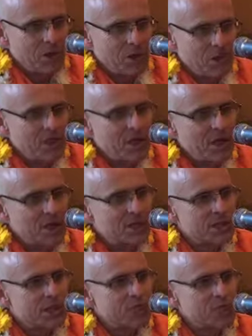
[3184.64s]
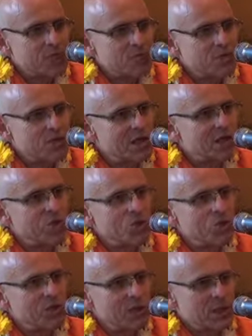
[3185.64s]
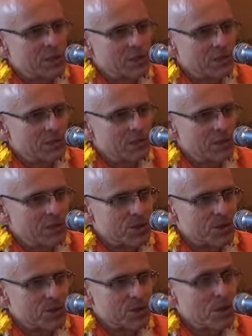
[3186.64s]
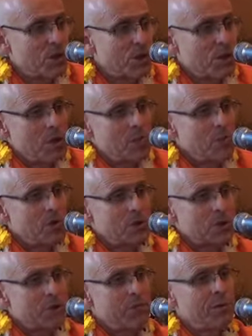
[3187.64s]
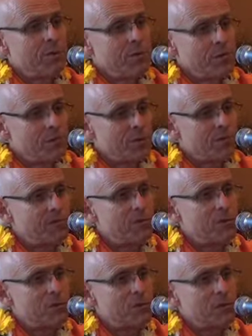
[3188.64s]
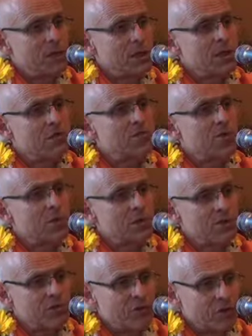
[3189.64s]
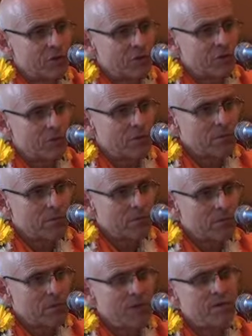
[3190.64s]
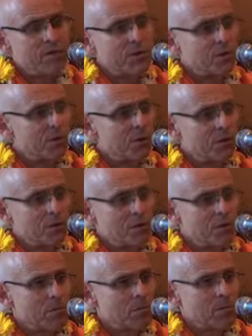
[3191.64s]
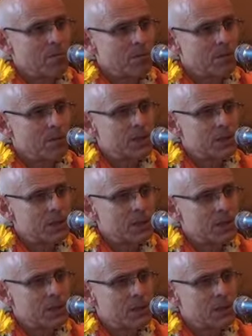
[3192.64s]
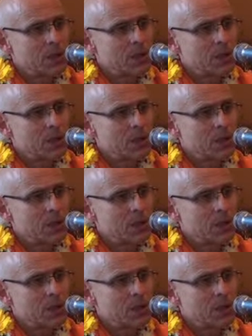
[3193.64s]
uh, one gets in this. That's all that can save us. Because everyone will feel that he's falling short. And it is like